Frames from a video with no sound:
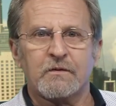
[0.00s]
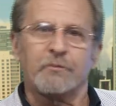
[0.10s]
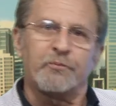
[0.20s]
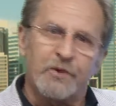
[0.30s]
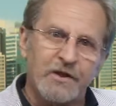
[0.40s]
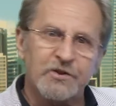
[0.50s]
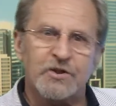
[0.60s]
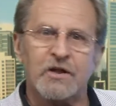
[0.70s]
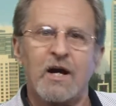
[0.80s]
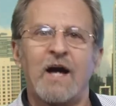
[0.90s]
The
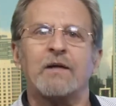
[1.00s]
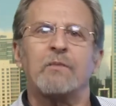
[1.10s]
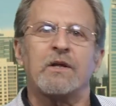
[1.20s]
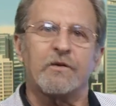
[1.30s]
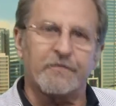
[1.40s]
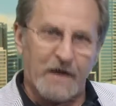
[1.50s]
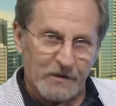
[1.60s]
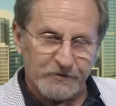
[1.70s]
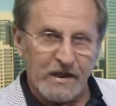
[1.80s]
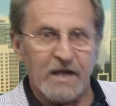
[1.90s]
British economy, the
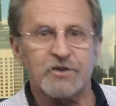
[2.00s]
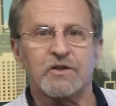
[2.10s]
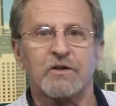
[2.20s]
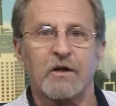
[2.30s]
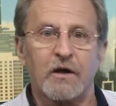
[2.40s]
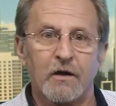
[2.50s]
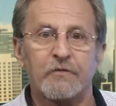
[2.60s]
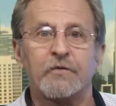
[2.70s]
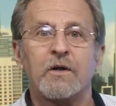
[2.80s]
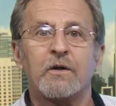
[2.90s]
foundation
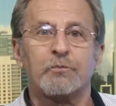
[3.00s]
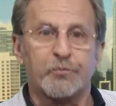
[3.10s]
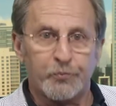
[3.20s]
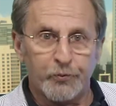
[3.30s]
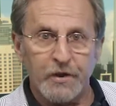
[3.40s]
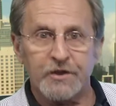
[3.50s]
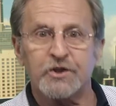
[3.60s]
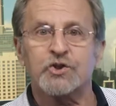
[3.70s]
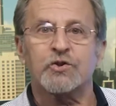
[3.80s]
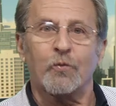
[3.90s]
of
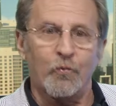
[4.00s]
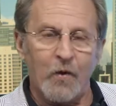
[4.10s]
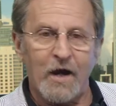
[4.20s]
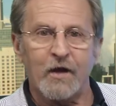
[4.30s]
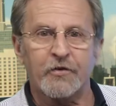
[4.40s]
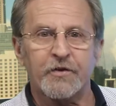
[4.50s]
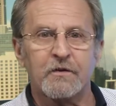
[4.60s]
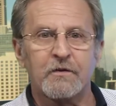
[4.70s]
British wealth